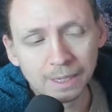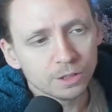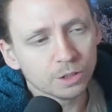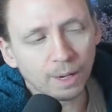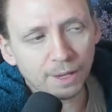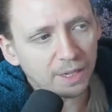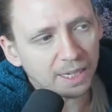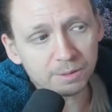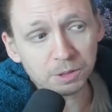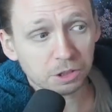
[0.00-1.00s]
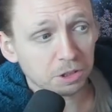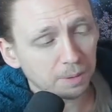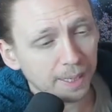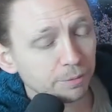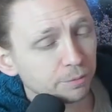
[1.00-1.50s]
Do I think he was just
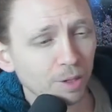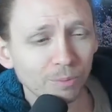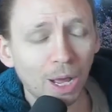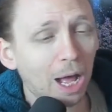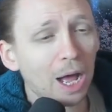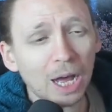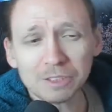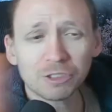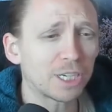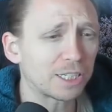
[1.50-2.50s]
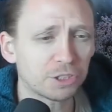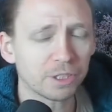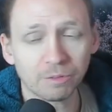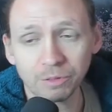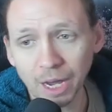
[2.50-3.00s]
doing a from the heart
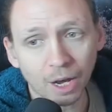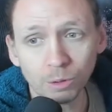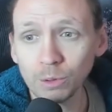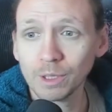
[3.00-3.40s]
gesture? No.